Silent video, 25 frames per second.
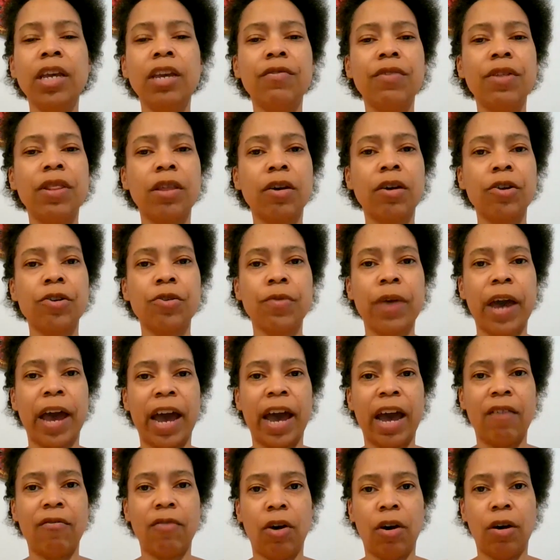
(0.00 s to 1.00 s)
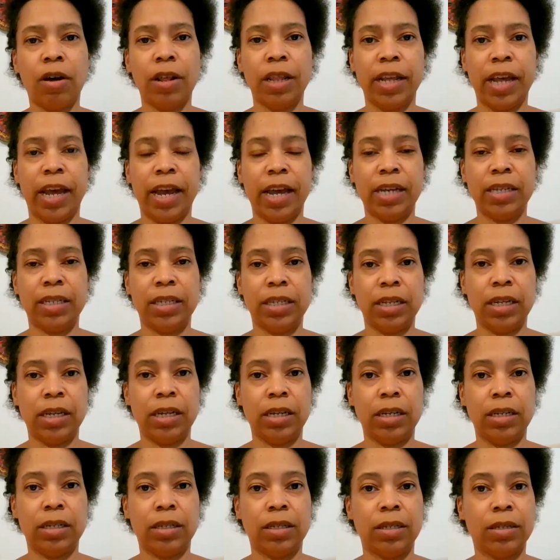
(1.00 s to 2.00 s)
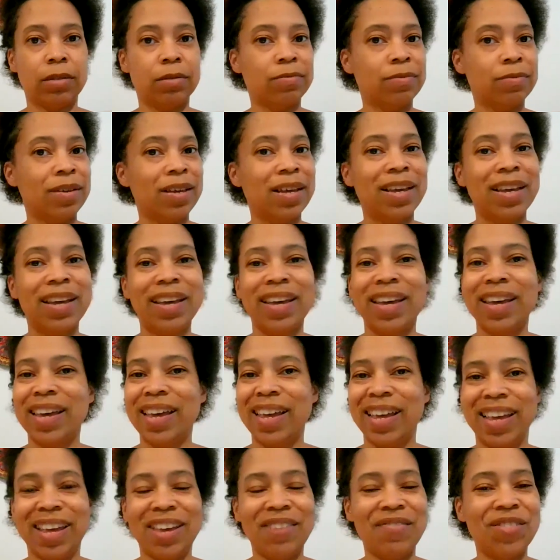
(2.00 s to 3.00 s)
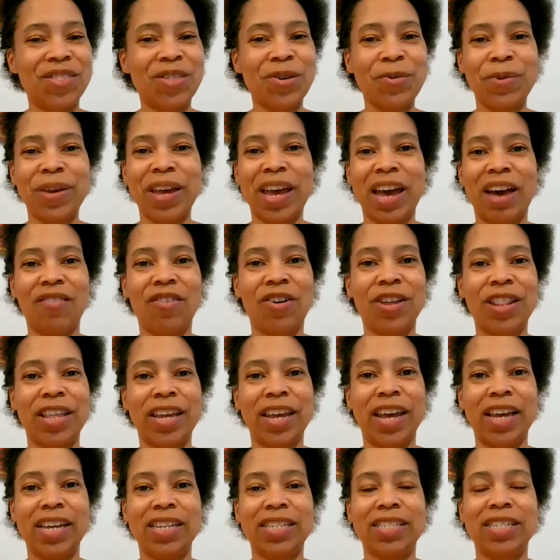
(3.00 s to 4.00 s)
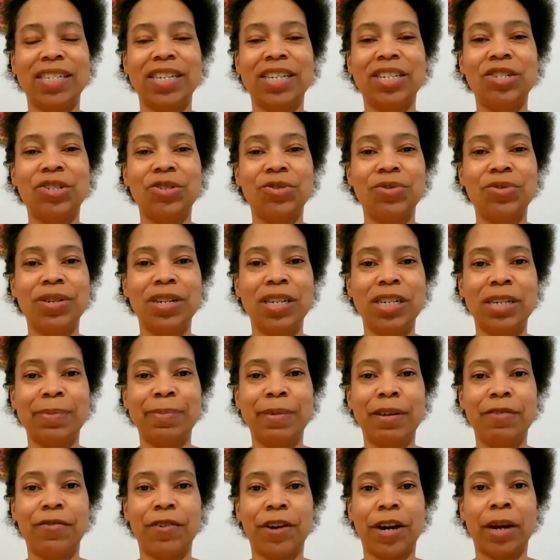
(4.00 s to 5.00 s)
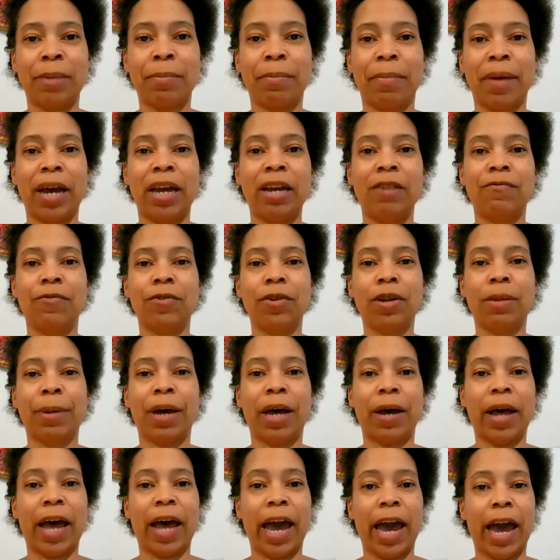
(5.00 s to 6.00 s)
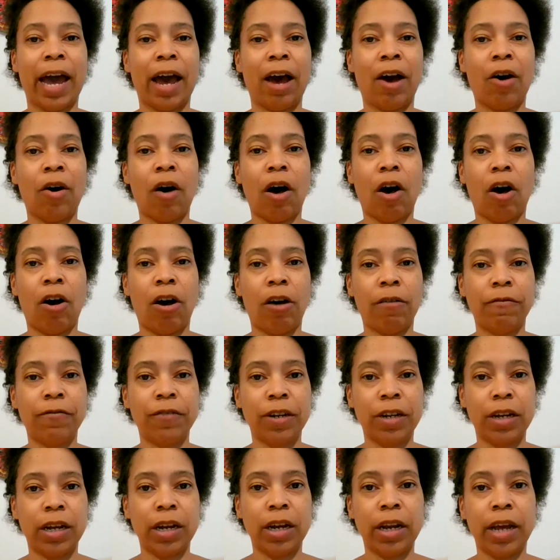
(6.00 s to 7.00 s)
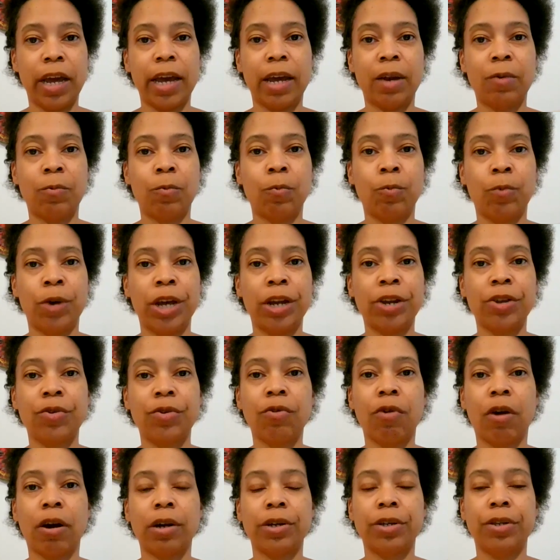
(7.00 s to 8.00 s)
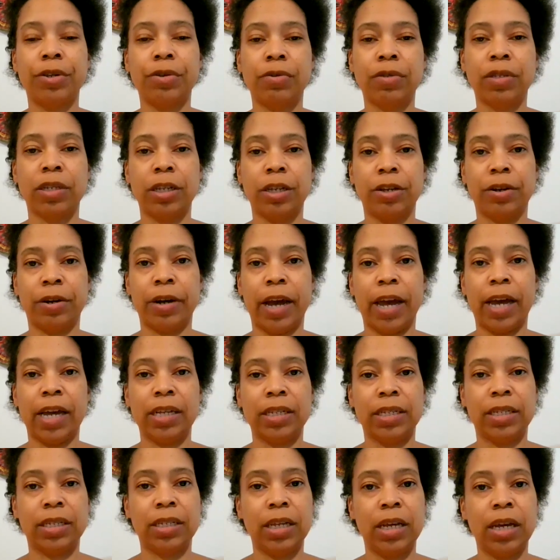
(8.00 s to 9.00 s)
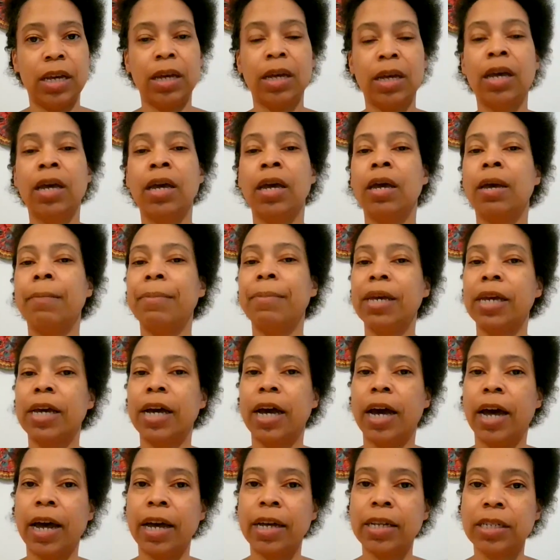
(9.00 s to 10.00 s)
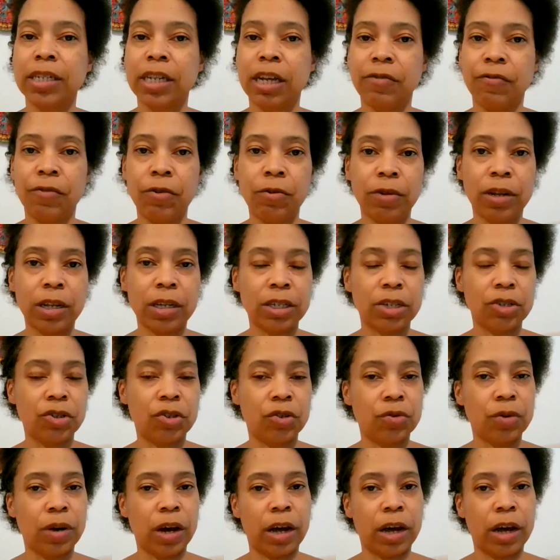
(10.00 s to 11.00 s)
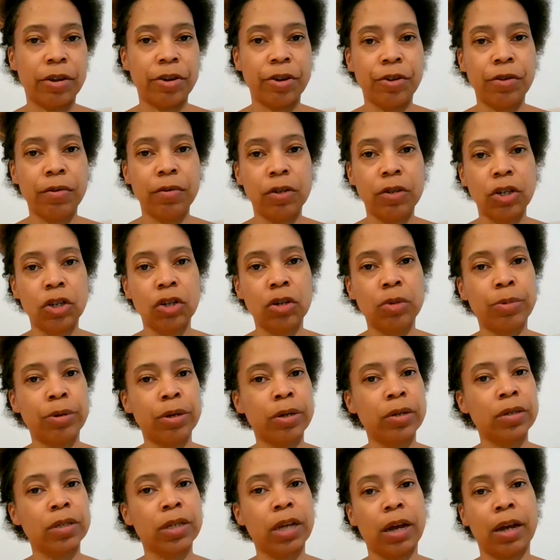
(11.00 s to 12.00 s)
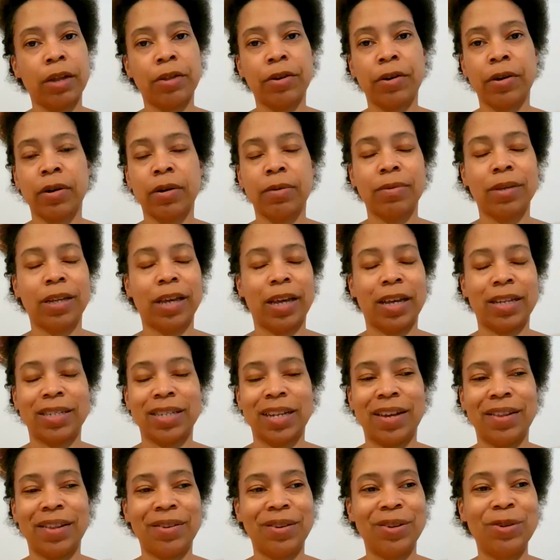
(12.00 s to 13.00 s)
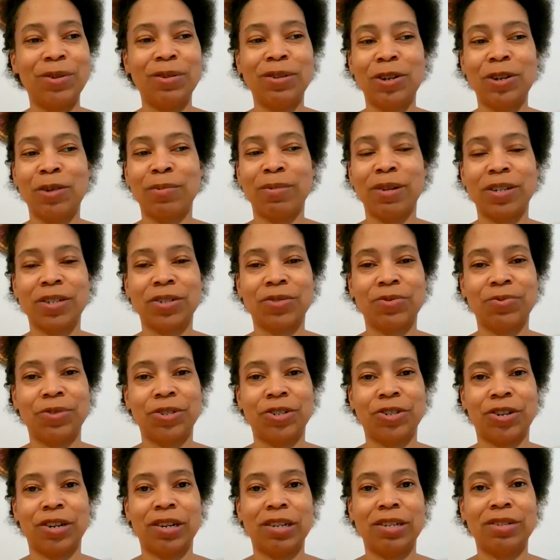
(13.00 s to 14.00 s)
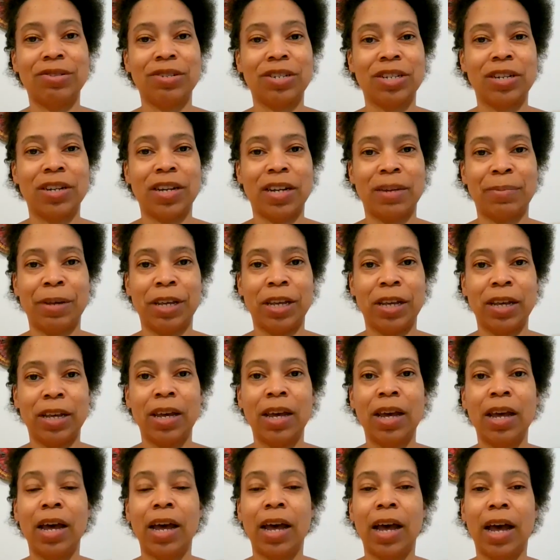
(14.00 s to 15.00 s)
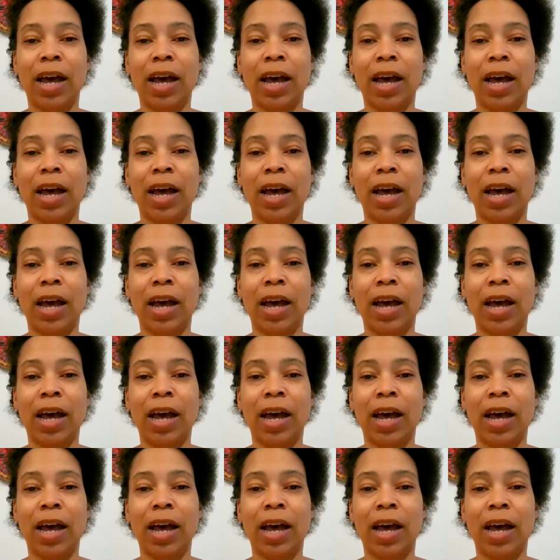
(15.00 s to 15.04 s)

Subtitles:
Even though you have all the ACs, even though we have all the ACs, you need to be very mindful about how often and when you are using your AC. Because if you listen to other YouTubers, other YouTubers, which are usually going to be